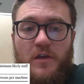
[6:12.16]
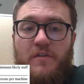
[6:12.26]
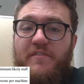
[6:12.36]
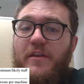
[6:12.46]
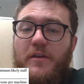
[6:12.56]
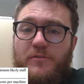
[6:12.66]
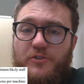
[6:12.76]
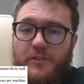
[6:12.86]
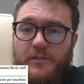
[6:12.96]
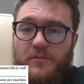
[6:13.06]
vending
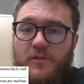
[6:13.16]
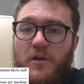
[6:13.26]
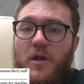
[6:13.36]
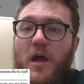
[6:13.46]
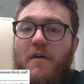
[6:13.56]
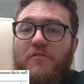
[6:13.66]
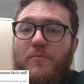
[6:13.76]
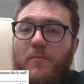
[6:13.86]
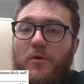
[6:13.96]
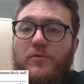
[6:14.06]
machines have the
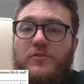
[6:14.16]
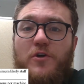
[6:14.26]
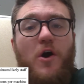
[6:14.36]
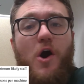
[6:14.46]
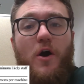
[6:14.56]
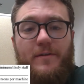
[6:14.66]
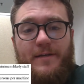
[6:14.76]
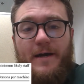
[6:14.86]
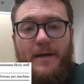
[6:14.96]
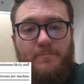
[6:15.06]
most on
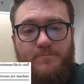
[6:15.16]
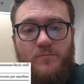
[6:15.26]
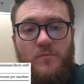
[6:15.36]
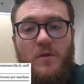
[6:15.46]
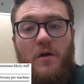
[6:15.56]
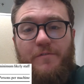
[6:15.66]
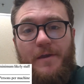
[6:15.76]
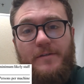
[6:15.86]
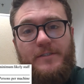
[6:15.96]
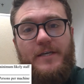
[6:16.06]
time of
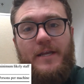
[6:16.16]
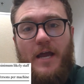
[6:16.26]
8 to 10